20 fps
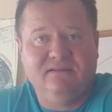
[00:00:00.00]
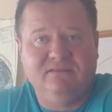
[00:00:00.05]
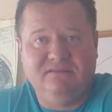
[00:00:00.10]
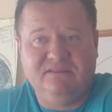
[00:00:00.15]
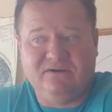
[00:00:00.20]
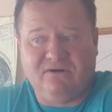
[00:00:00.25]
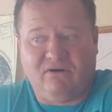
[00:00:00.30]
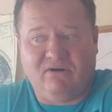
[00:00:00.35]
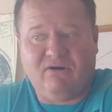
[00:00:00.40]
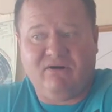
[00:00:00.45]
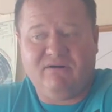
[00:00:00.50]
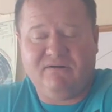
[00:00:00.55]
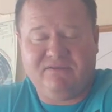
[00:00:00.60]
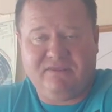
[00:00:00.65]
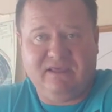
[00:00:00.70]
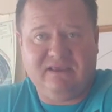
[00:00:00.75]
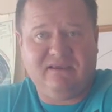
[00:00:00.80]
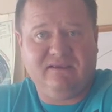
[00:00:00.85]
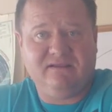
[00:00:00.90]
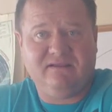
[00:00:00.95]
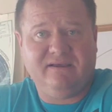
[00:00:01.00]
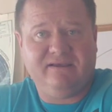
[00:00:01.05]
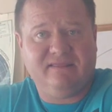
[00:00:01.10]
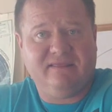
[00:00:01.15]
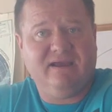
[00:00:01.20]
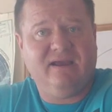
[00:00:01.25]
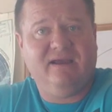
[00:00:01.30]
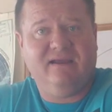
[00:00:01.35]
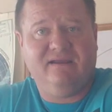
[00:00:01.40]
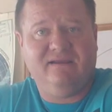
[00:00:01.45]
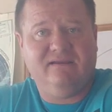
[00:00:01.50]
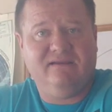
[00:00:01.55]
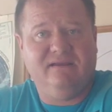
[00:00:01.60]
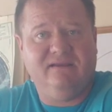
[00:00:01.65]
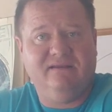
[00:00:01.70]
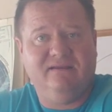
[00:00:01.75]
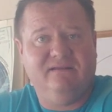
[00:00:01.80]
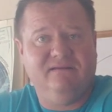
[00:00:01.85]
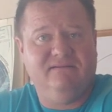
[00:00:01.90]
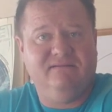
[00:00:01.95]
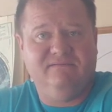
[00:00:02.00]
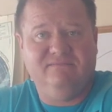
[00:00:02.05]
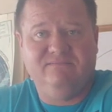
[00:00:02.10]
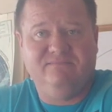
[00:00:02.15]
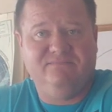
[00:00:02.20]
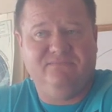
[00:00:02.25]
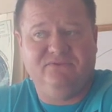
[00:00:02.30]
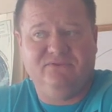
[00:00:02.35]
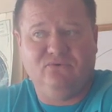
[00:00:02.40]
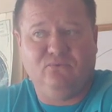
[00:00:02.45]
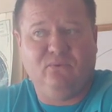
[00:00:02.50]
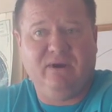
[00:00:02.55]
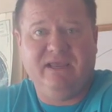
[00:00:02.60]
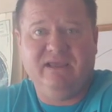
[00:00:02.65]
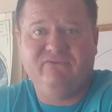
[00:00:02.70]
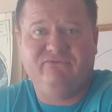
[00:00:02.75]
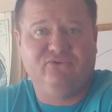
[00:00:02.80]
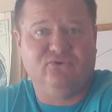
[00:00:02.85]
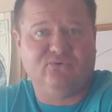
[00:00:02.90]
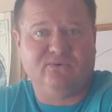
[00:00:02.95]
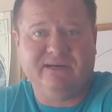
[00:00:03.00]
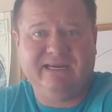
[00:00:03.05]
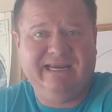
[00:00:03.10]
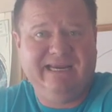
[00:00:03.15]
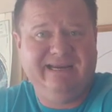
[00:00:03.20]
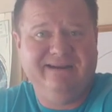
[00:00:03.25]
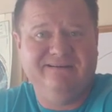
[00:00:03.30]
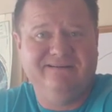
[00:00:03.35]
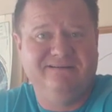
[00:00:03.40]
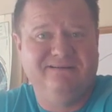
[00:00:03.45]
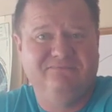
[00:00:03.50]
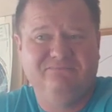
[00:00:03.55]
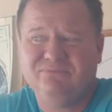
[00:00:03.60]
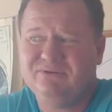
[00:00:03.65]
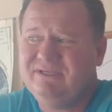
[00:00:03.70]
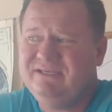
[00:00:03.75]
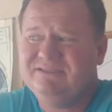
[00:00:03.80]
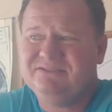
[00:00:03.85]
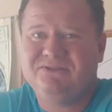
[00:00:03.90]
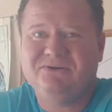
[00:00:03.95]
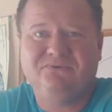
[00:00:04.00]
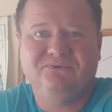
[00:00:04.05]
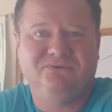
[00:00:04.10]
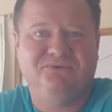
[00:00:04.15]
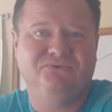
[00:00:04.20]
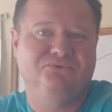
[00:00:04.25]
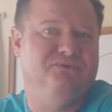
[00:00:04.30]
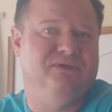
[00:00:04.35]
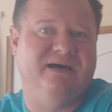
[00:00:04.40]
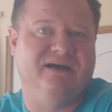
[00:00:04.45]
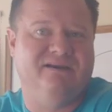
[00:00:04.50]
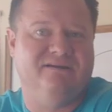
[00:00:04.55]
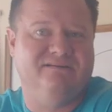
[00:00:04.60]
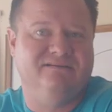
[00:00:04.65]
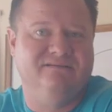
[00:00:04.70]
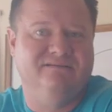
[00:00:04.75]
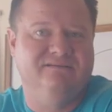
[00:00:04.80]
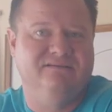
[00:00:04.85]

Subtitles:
that are thinking like that in the way of greed, please don't do that.